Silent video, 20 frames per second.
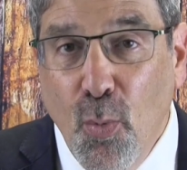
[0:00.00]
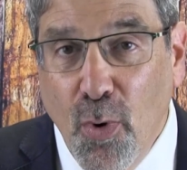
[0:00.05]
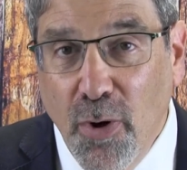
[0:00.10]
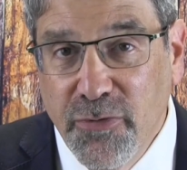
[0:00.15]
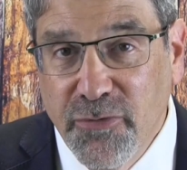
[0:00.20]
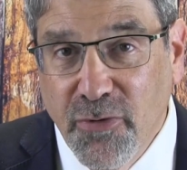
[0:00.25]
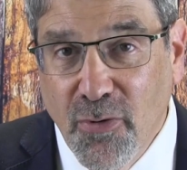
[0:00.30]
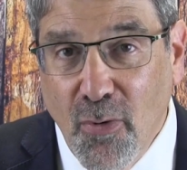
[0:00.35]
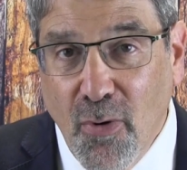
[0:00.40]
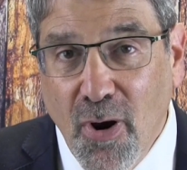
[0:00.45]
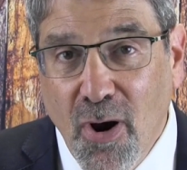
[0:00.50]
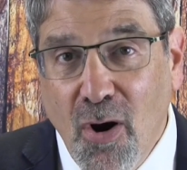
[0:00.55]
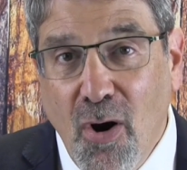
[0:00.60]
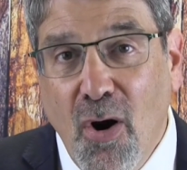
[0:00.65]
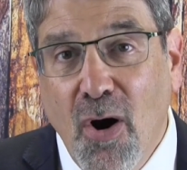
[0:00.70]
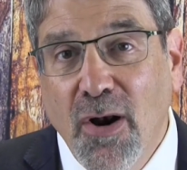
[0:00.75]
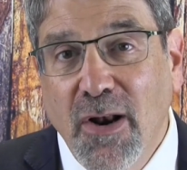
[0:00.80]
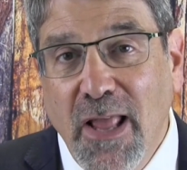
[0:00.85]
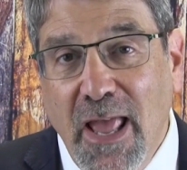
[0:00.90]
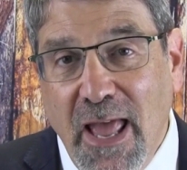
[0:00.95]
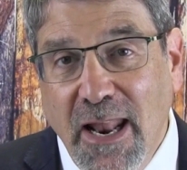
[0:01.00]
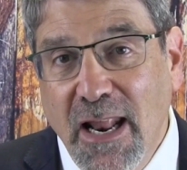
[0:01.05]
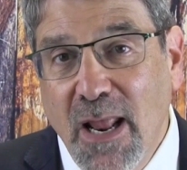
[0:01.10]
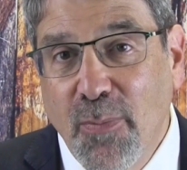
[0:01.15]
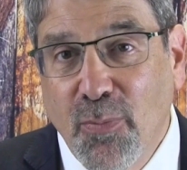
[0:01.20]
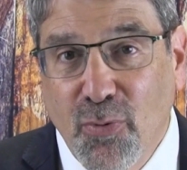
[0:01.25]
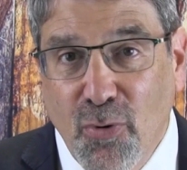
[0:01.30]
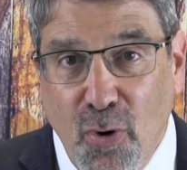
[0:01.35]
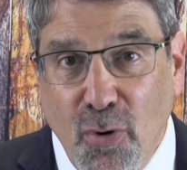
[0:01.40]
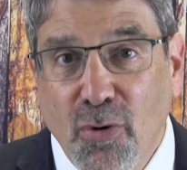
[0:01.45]
what's going on and
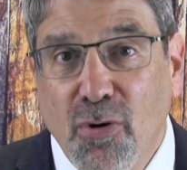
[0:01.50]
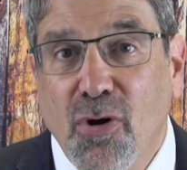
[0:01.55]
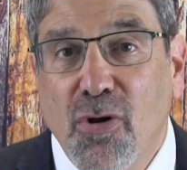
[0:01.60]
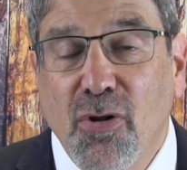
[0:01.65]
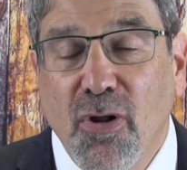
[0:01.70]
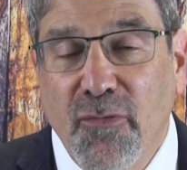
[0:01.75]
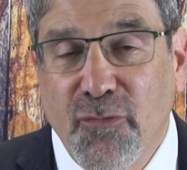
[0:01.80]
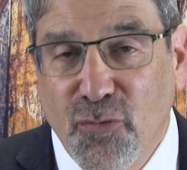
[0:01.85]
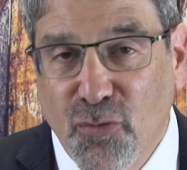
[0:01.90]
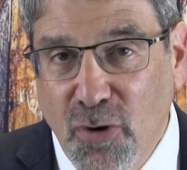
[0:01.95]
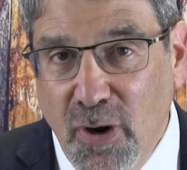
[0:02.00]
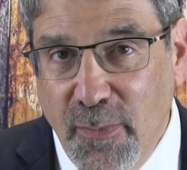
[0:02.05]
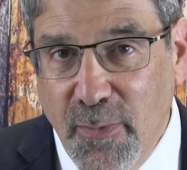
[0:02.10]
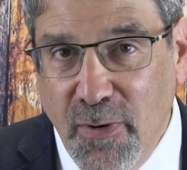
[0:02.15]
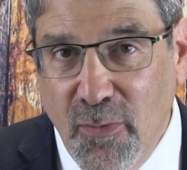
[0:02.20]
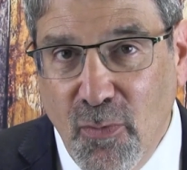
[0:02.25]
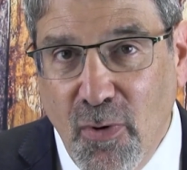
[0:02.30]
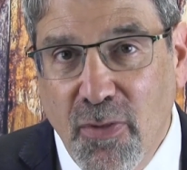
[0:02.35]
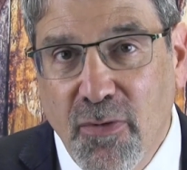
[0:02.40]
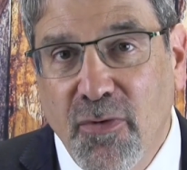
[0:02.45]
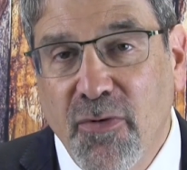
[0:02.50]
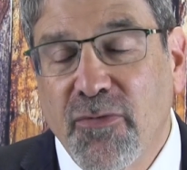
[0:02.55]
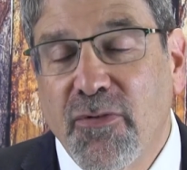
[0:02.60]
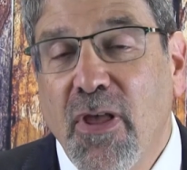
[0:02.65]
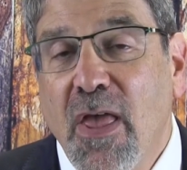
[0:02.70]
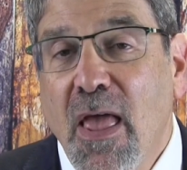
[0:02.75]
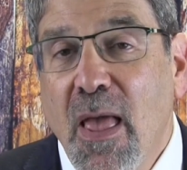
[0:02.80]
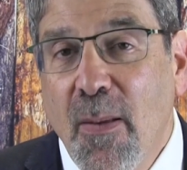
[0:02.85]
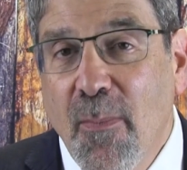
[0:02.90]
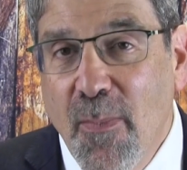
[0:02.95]
a protocol of treatment, whether it's